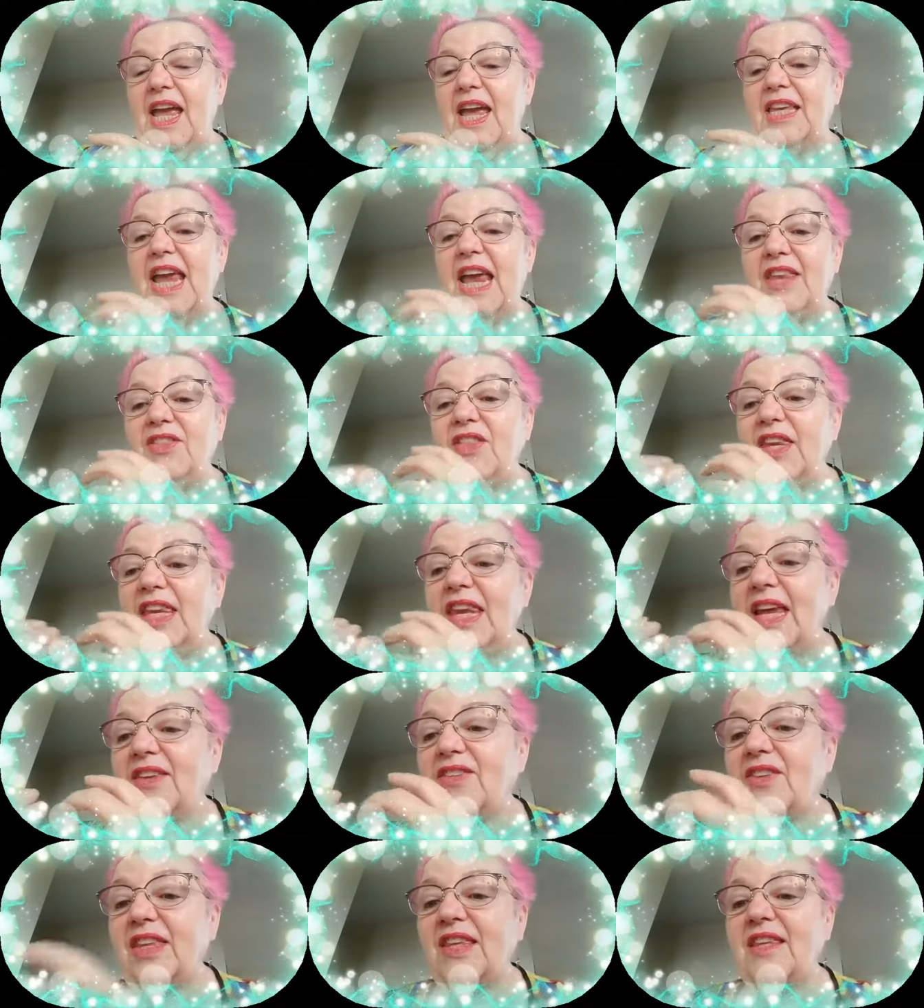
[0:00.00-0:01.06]
Take the
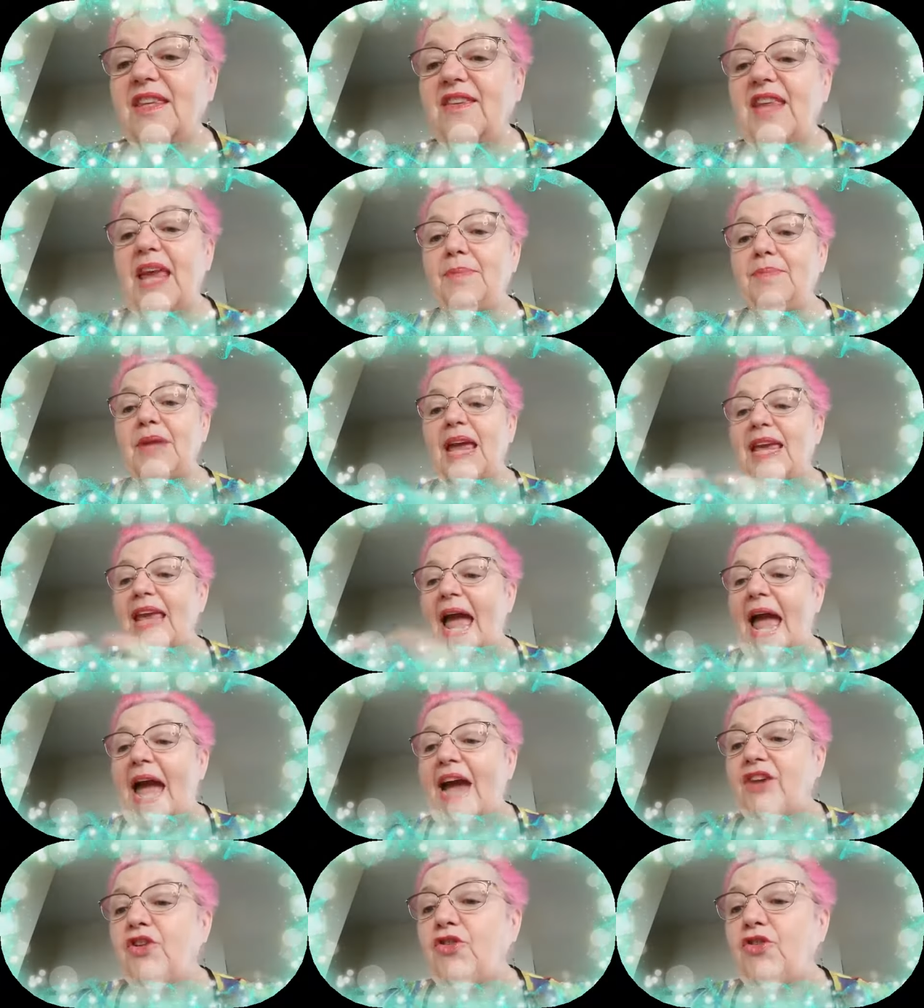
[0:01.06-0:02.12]
next state, take
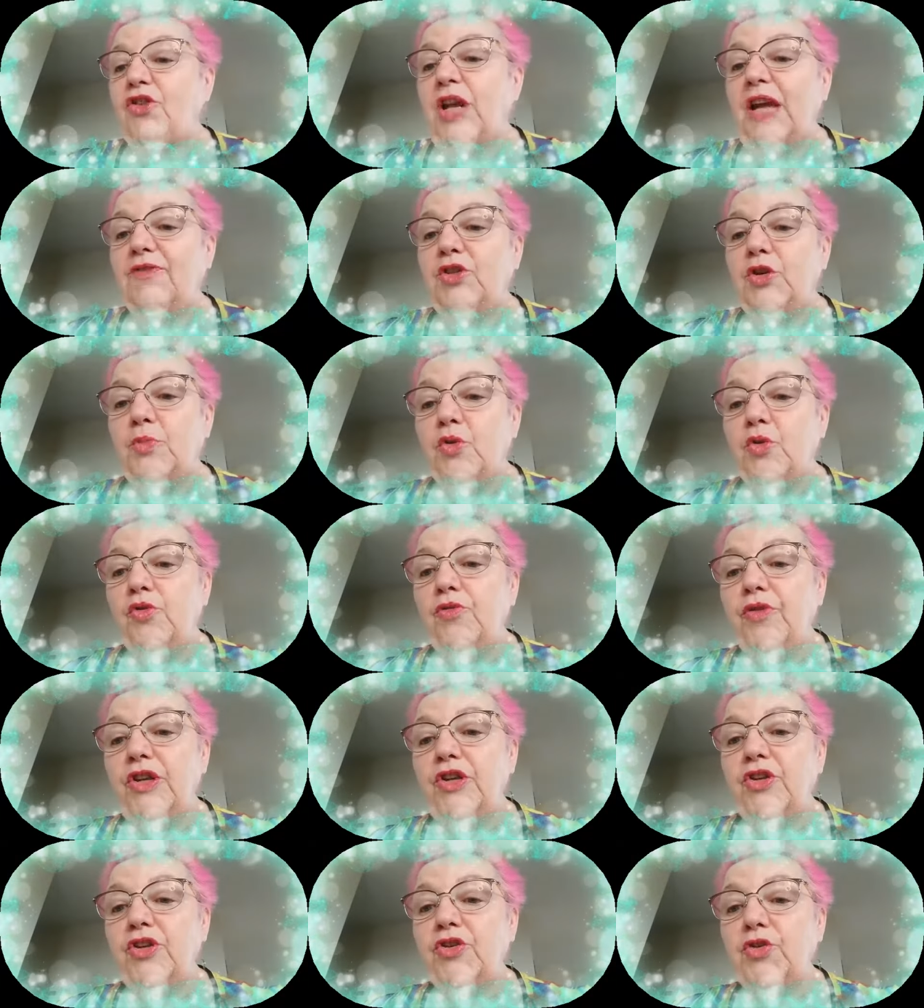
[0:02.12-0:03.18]
action in your life, to move
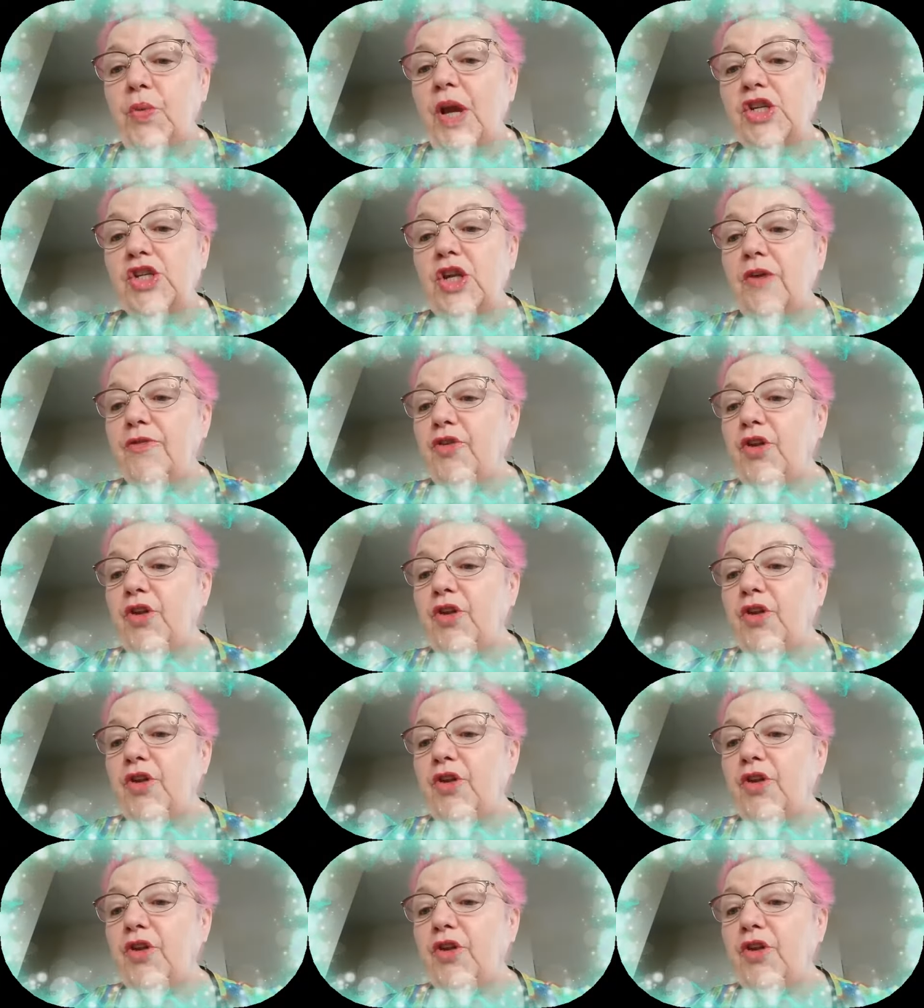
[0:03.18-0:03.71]
in the direction of your